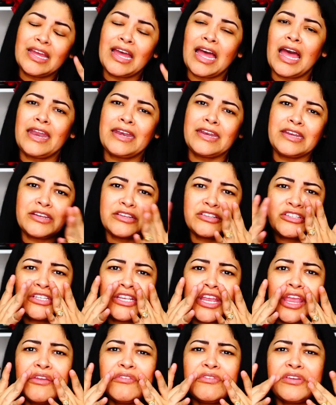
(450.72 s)
I need to
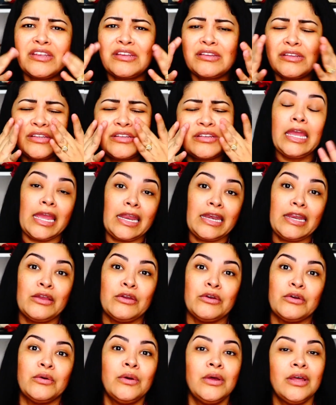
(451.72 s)
shave it.
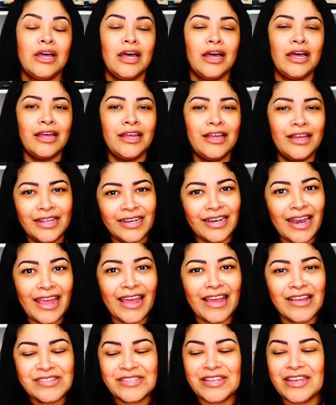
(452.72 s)
Anywho, like
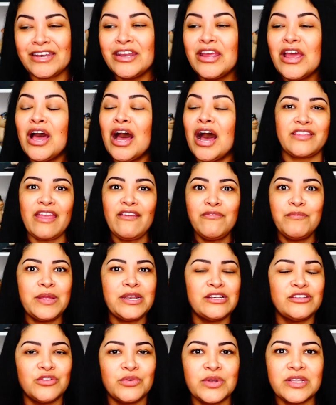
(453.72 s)
I said, they've
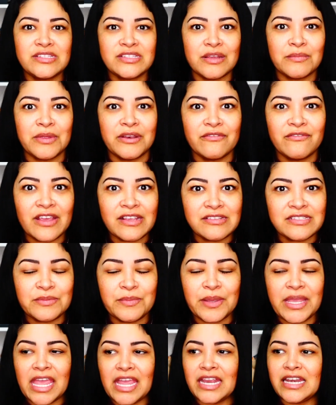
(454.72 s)
been doing some
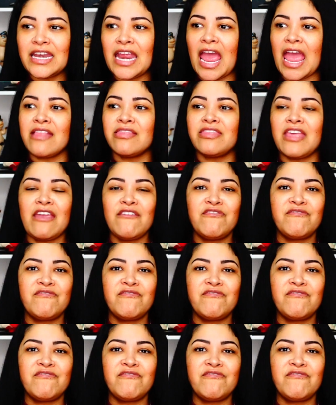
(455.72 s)
investigating and they